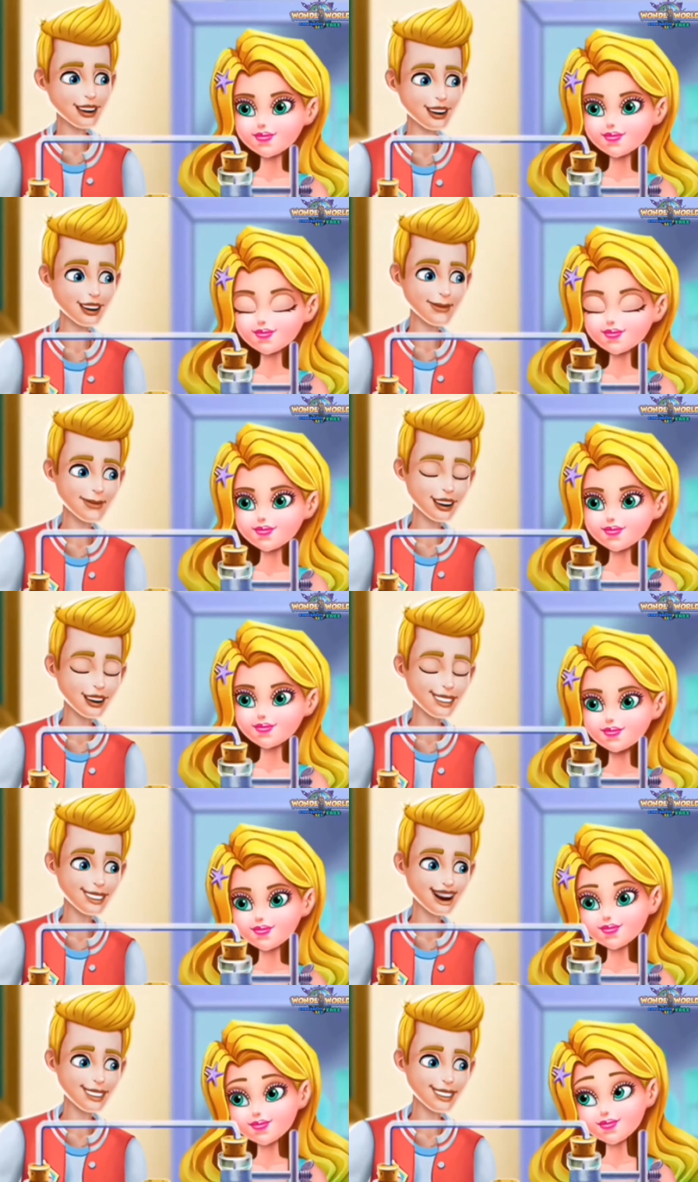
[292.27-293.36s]
Speaker 1: Good.
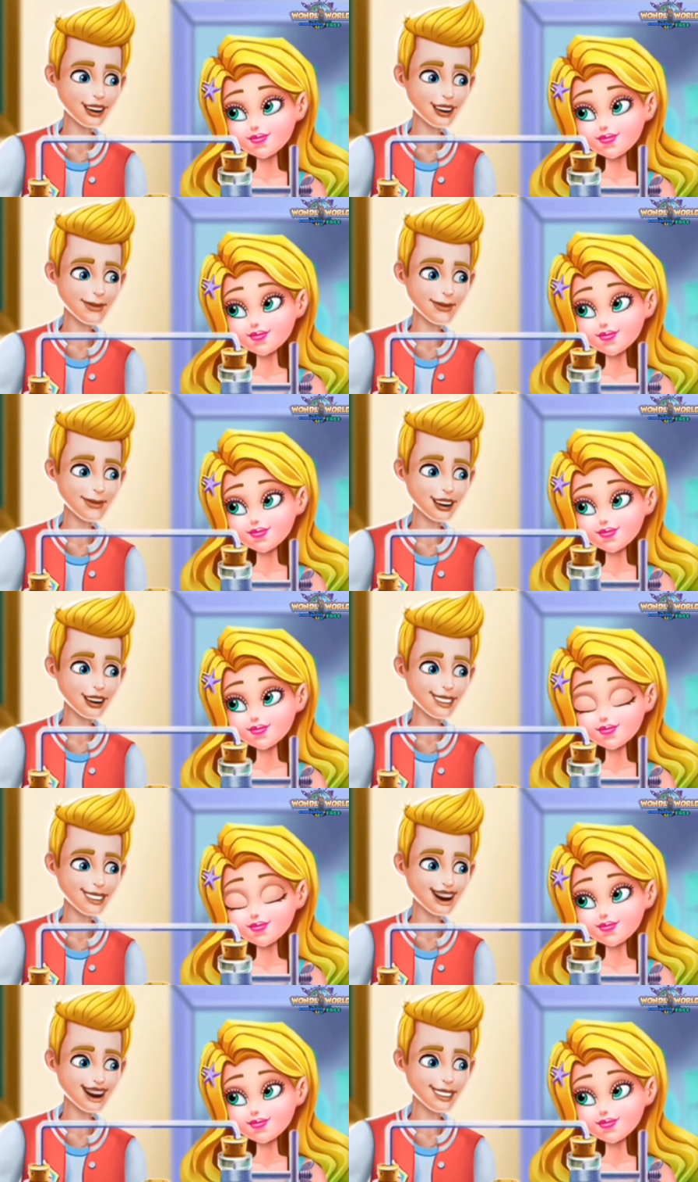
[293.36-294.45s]
We are a
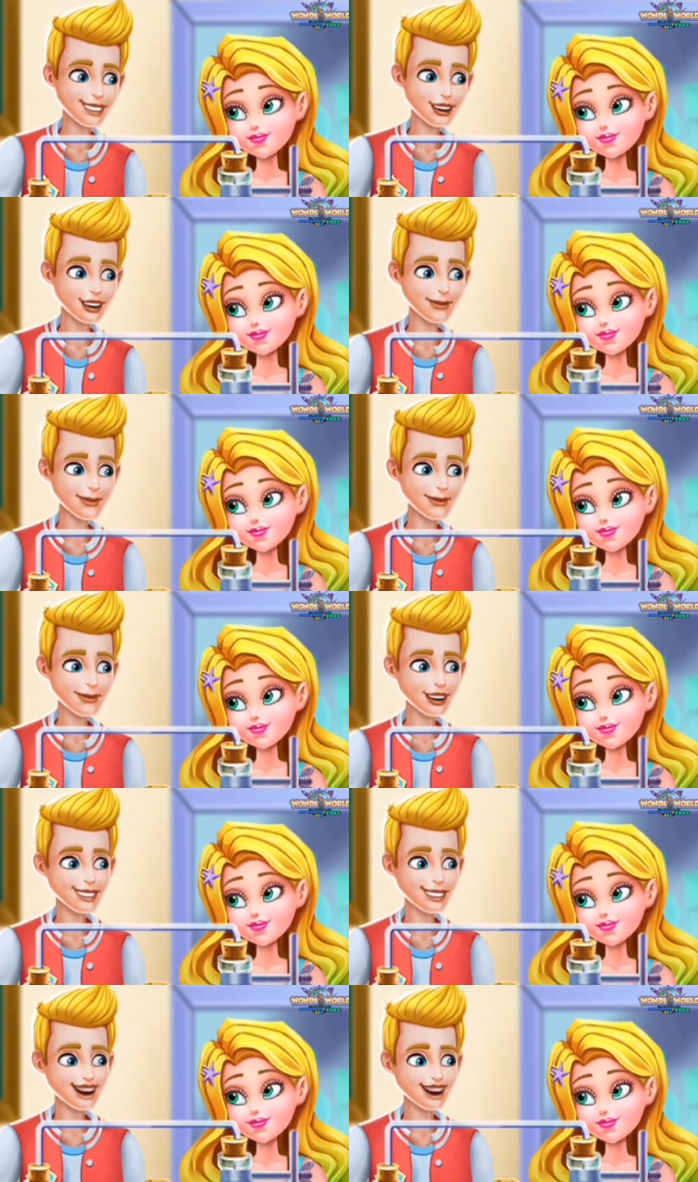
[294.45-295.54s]
team to do the chemistry
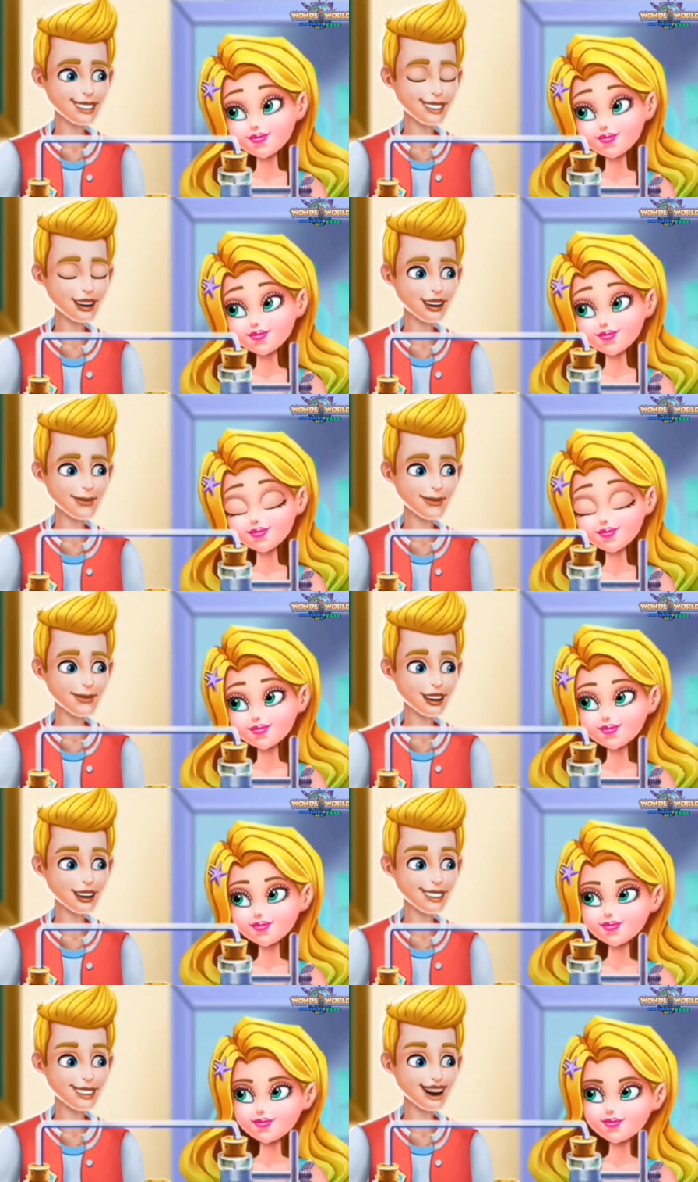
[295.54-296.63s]
lab today.
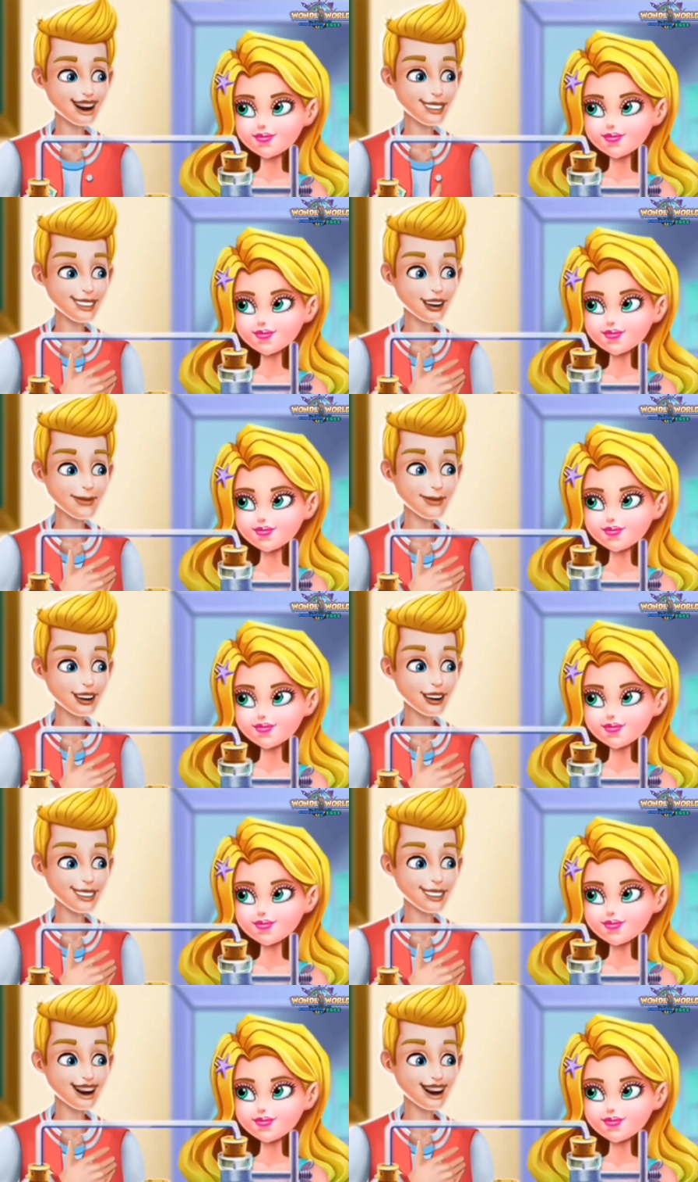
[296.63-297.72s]
We can share a
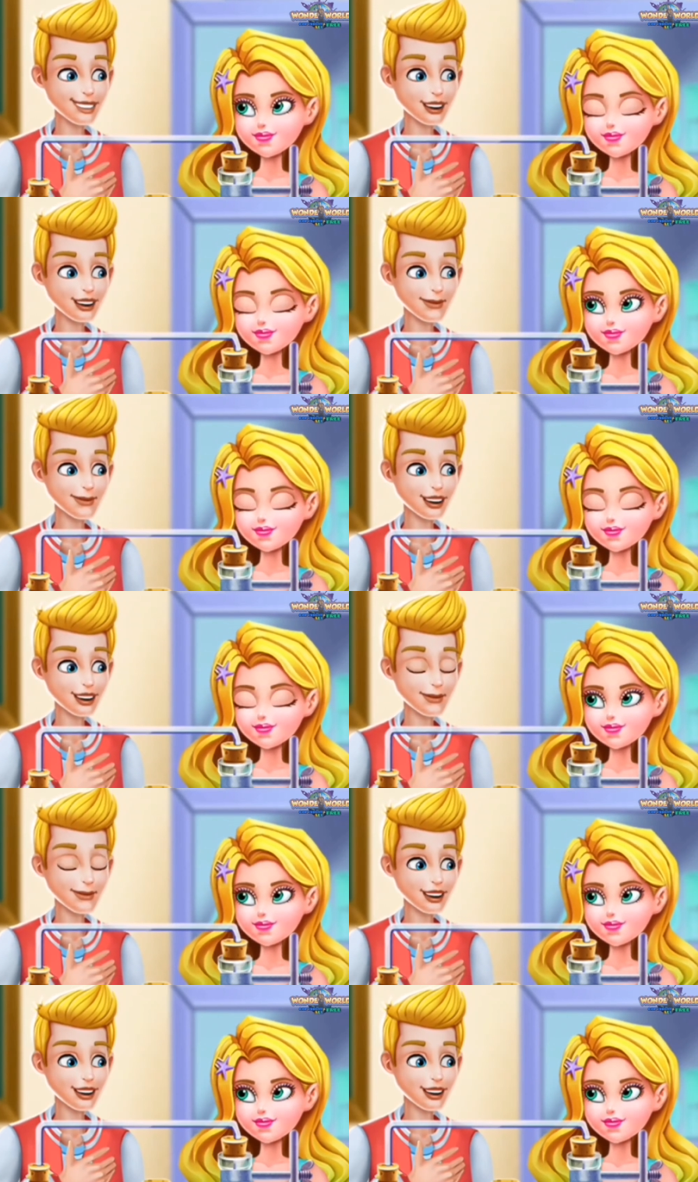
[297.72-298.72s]
special chemistry of our own.